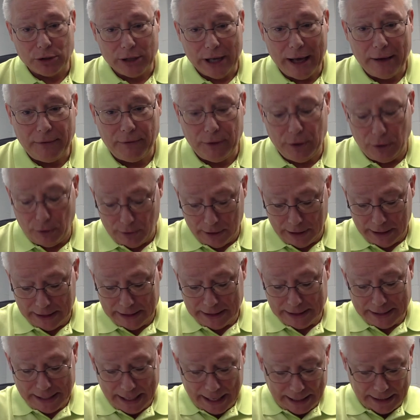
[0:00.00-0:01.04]
nephew, had
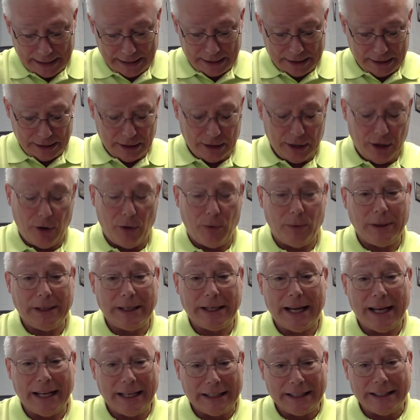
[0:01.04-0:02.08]
decided to go
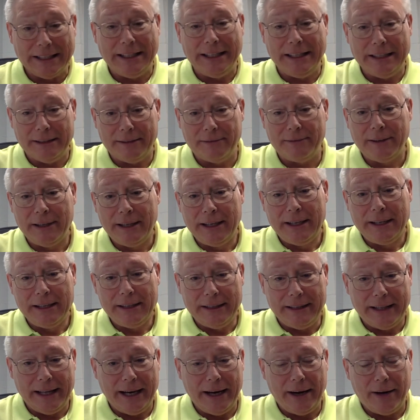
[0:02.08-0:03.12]
and live
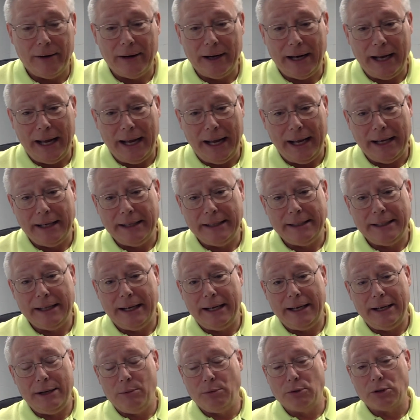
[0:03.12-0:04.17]
there, and
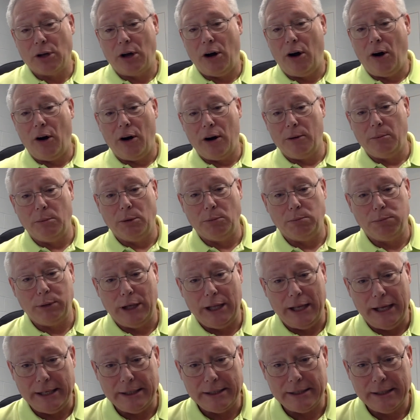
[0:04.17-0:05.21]
it was a horrible
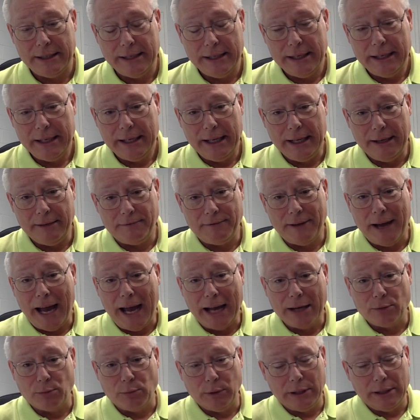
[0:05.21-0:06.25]
place. In
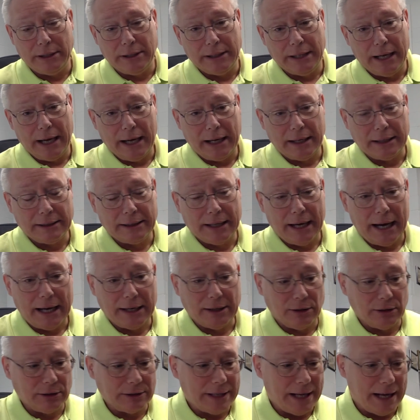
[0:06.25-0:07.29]
fact, when God
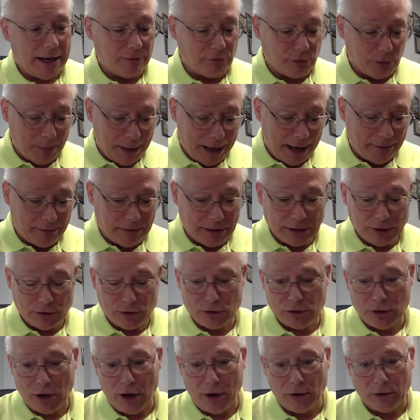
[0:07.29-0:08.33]
looked down from heaven and
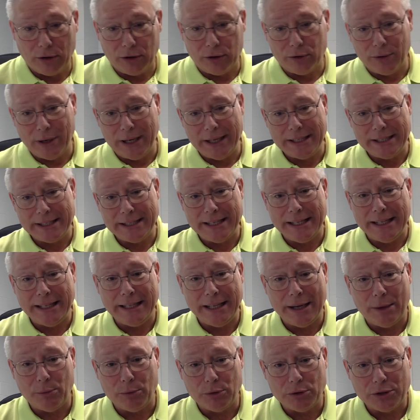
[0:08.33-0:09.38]
saw the great sin
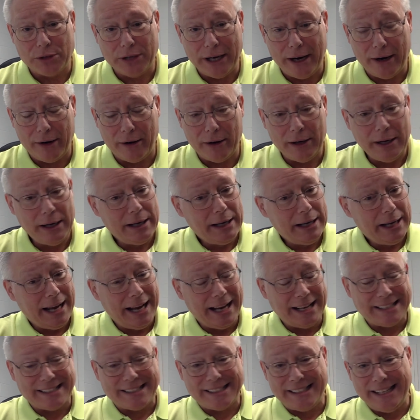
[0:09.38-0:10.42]
that was there,
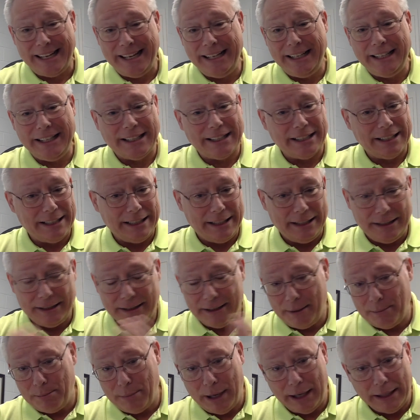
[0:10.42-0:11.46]
exceedingly
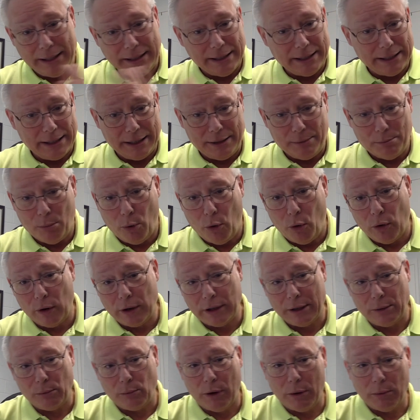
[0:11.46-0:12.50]
abundantly more
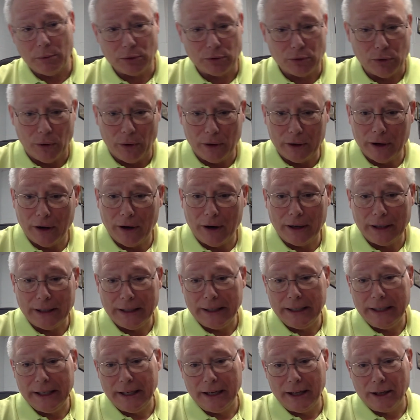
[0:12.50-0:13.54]
than what was going on
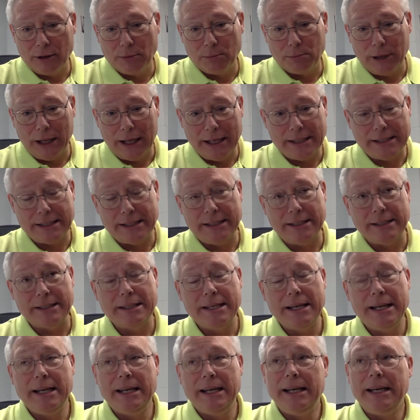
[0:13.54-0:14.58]
in other places,
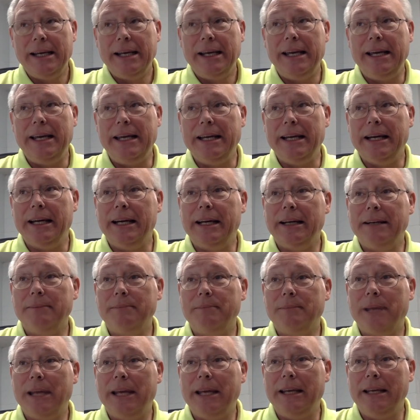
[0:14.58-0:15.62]

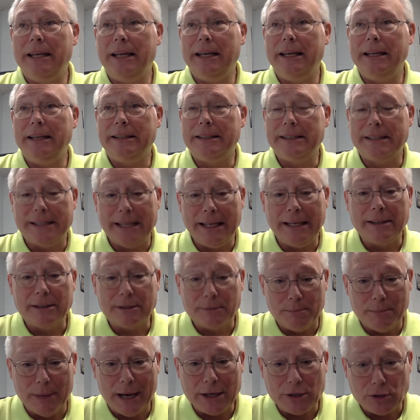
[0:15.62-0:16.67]
he
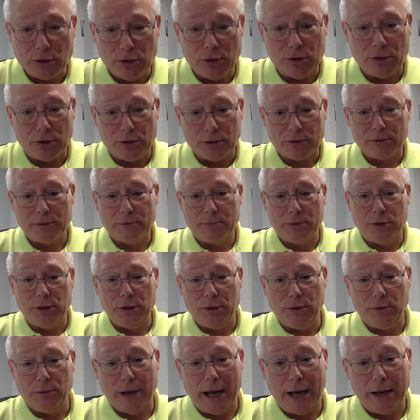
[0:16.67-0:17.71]
sent messengers
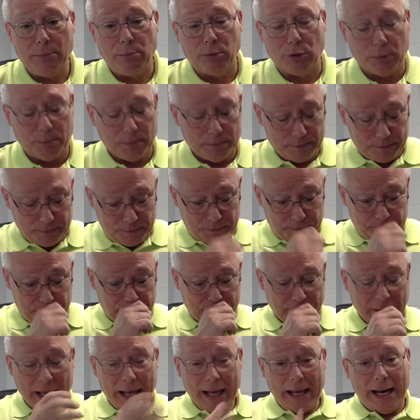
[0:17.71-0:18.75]
to
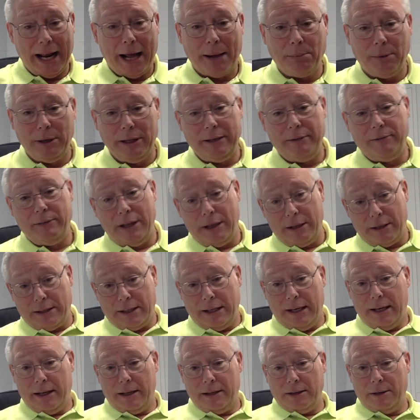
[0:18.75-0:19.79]
Abram. And I believe that
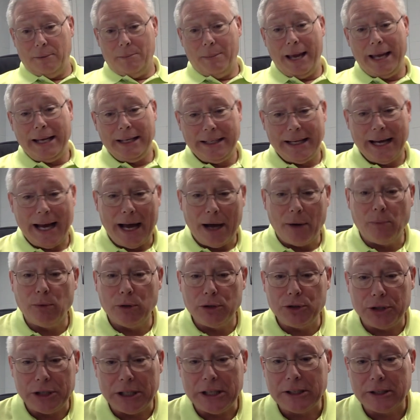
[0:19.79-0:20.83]
the main guy
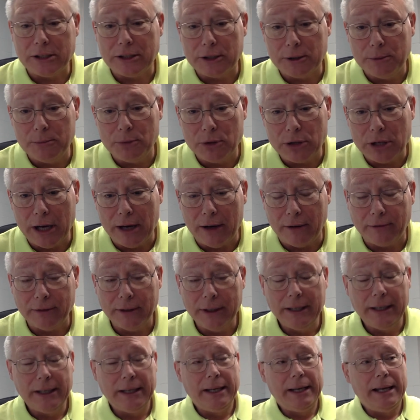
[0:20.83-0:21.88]
was Jesus himself.
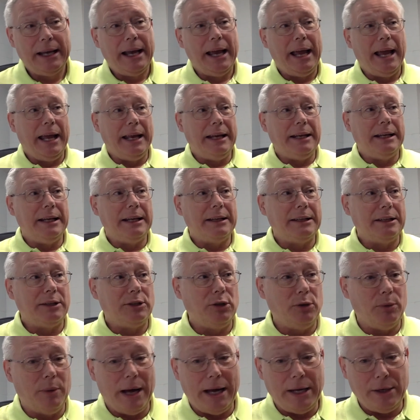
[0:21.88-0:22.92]
And the
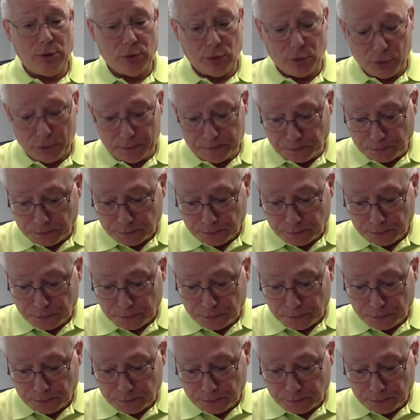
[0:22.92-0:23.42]
two angels